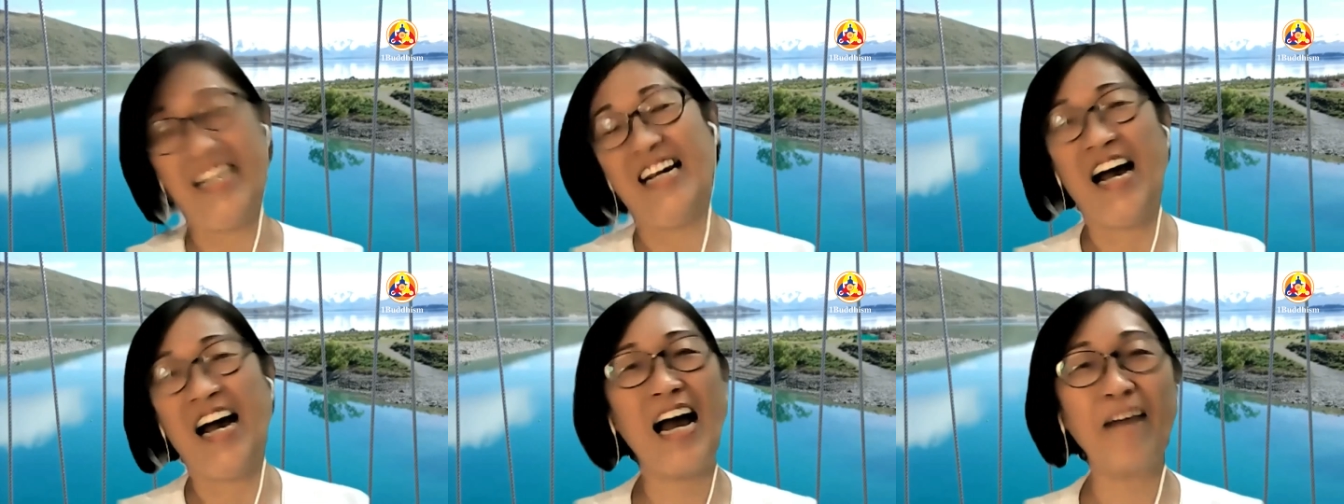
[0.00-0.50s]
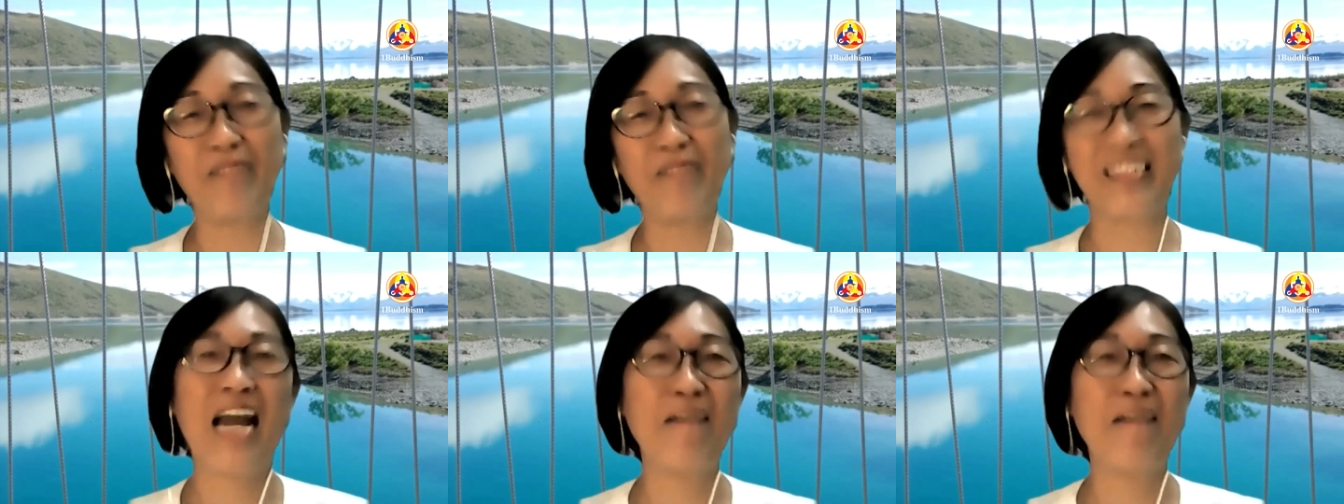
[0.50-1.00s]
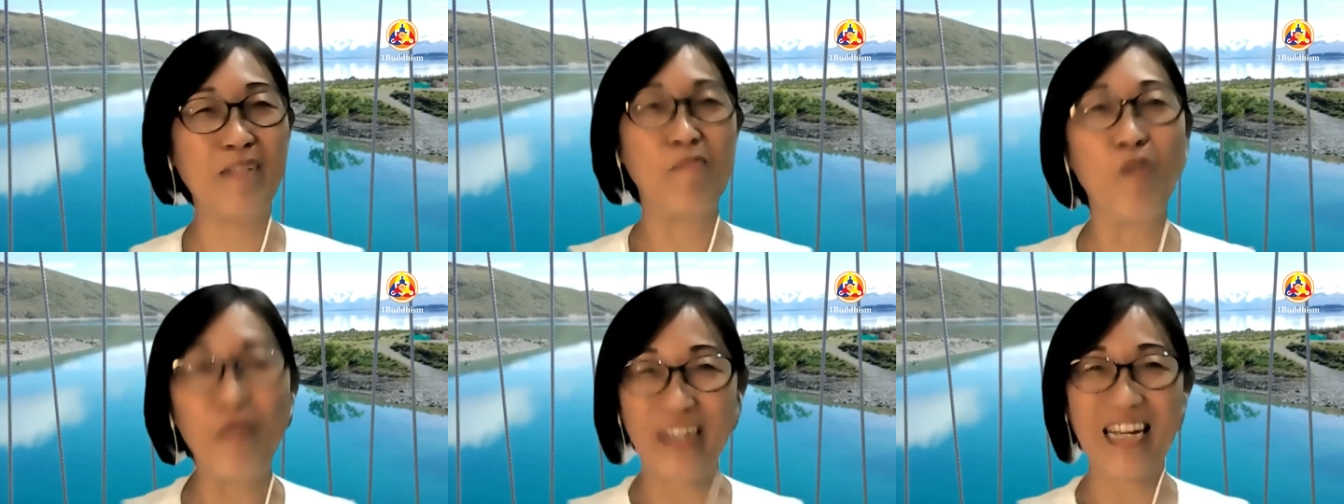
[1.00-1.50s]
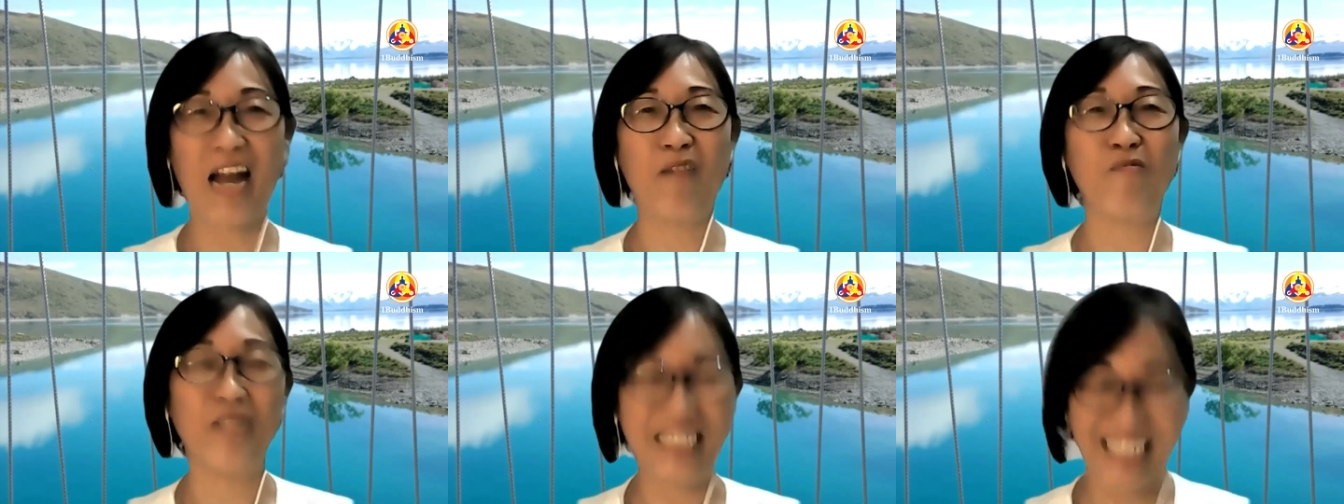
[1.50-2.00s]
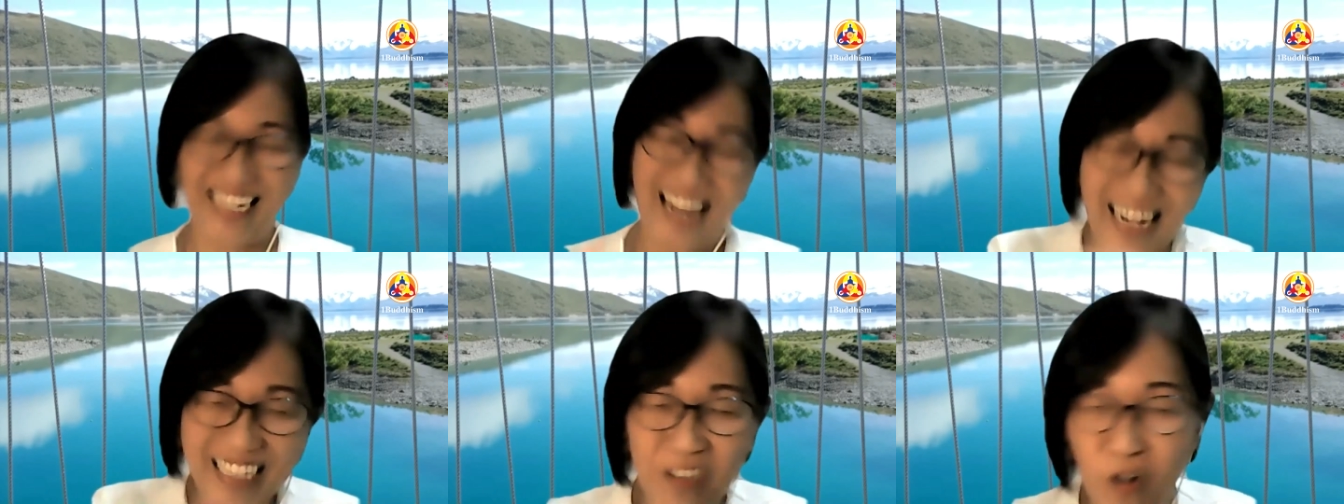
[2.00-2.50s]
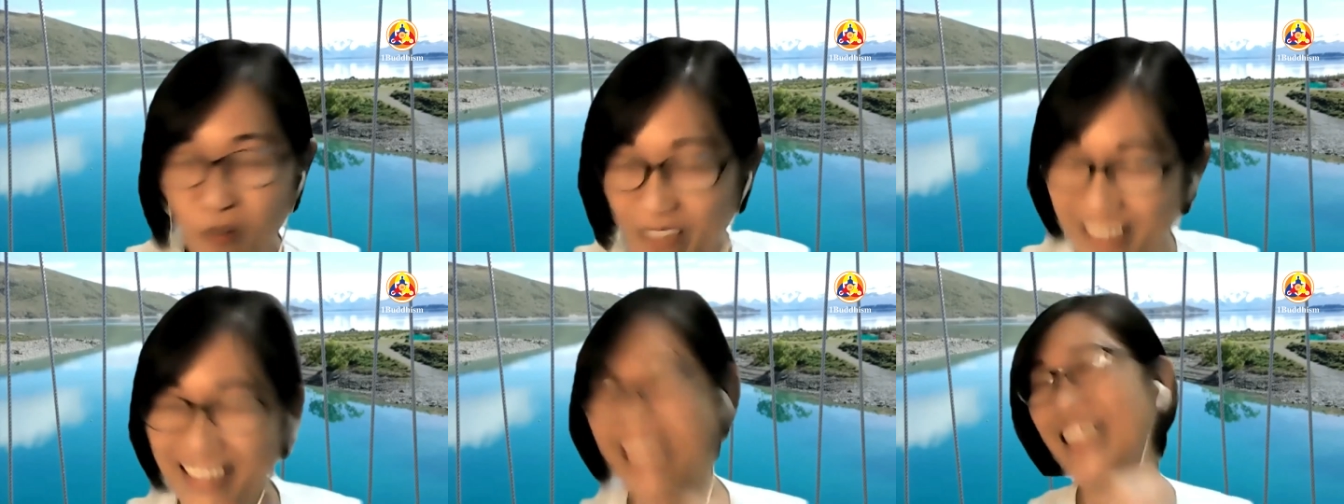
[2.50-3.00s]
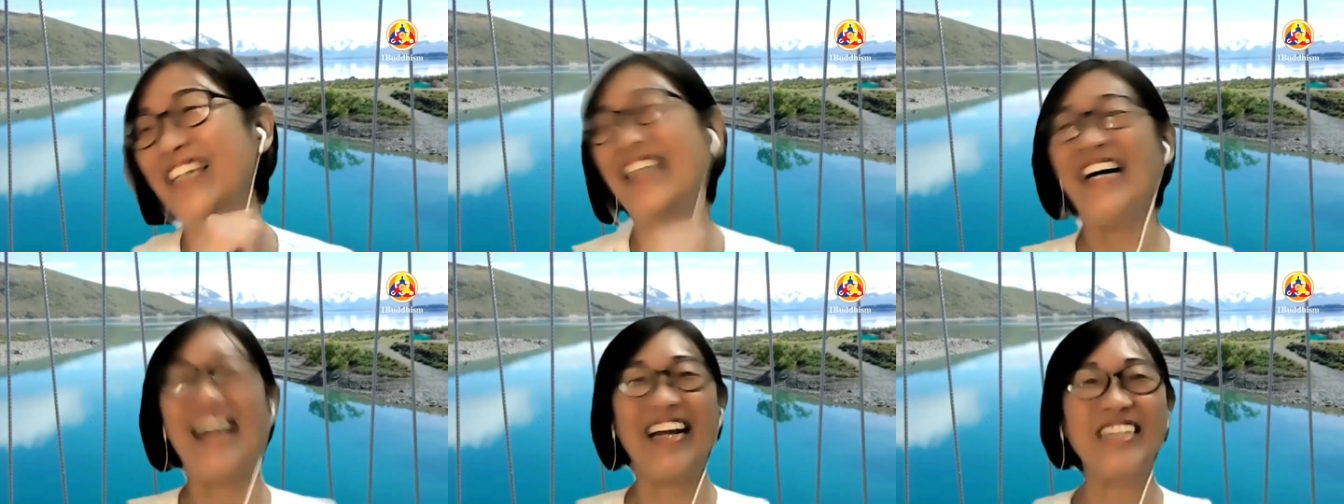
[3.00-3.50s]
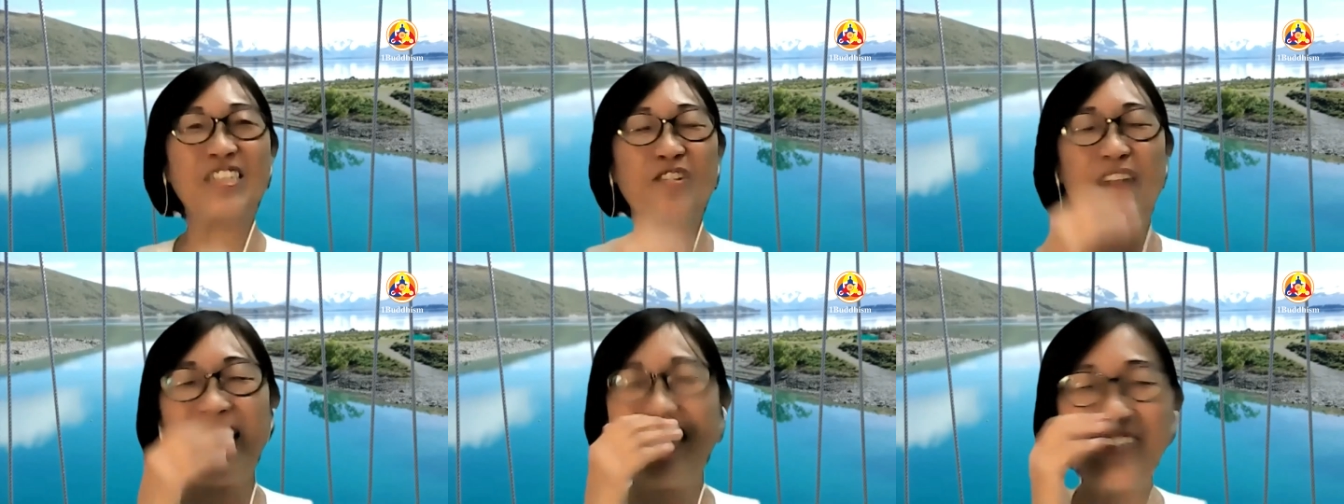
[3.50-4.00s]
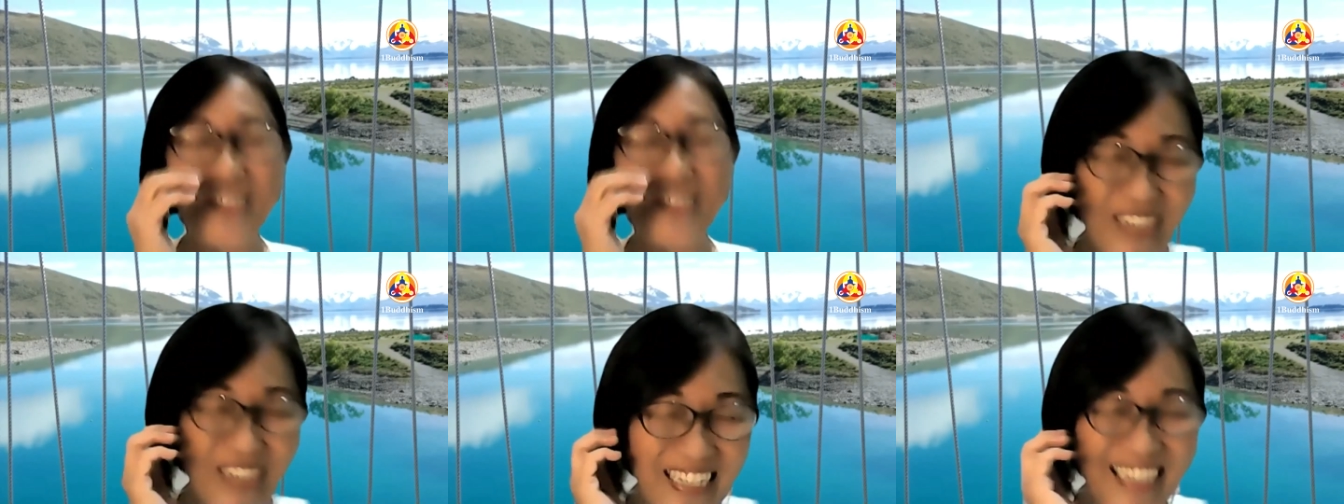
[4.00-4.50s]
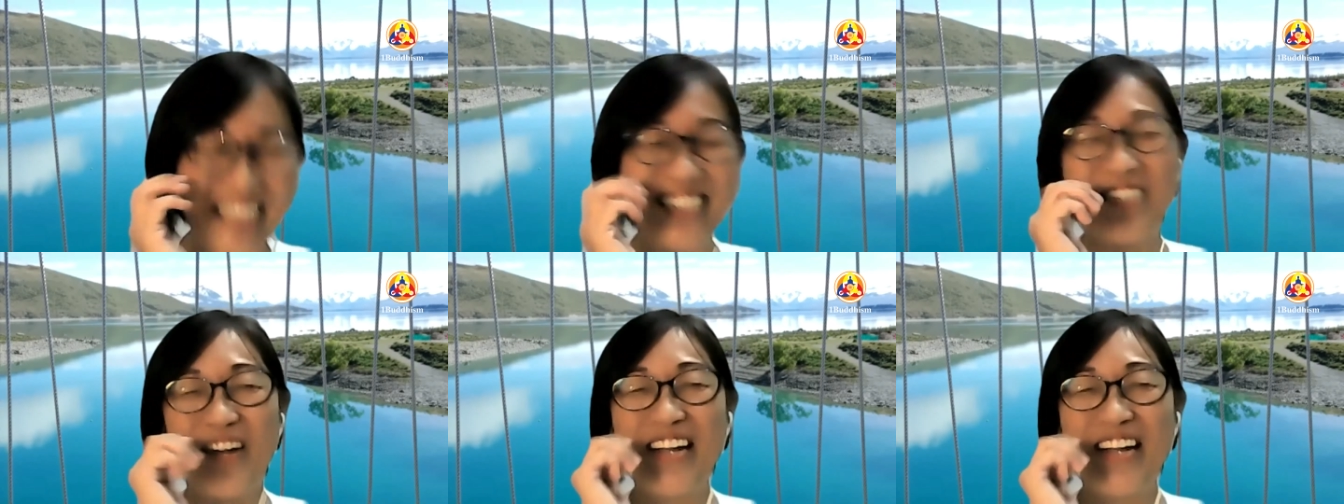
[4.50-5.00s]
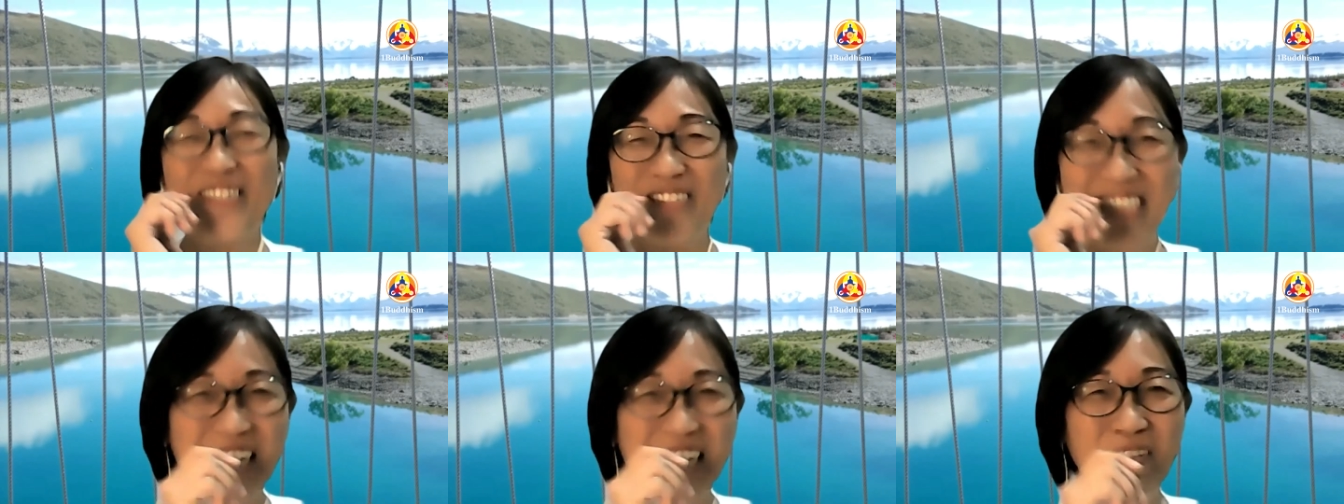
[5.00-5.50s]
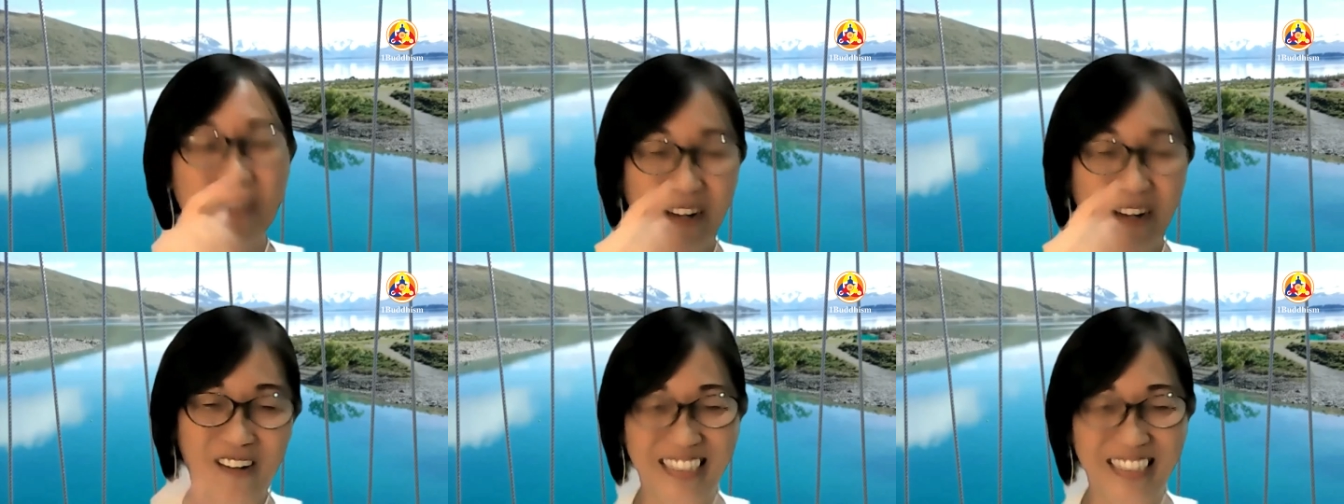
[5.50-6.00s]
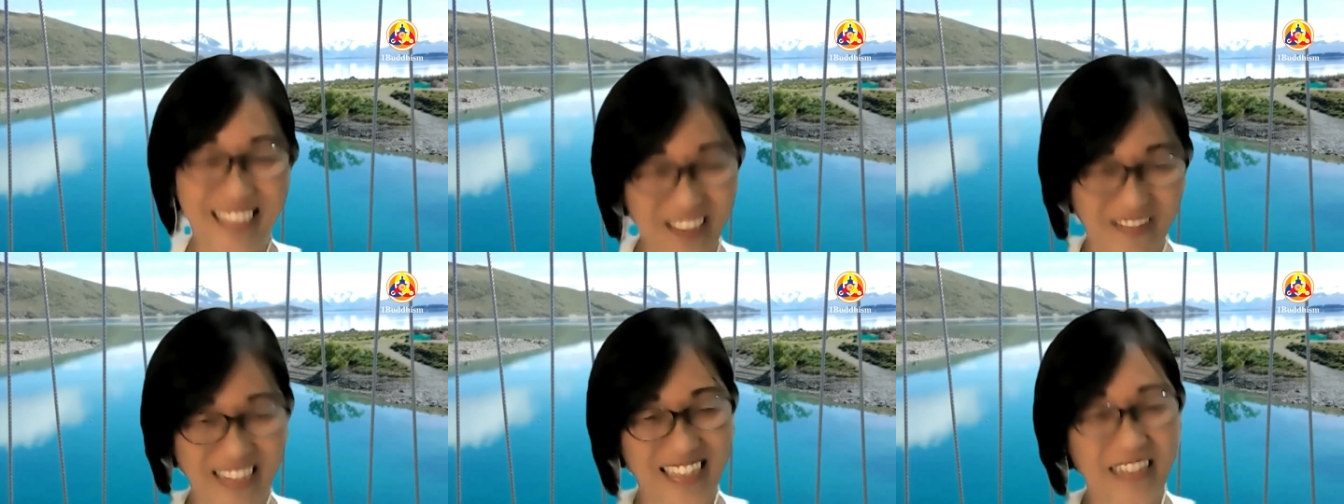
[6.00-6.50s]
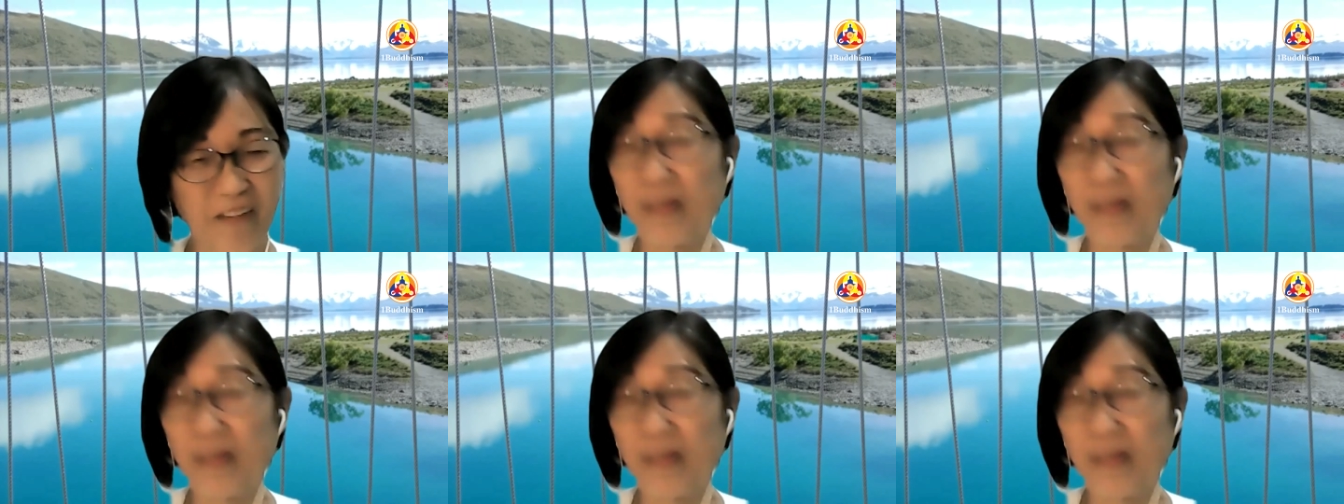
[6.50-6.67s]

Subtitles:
half the time in the movie, I was huddled over and trying not to hear, trying not to see what's going on in the screen.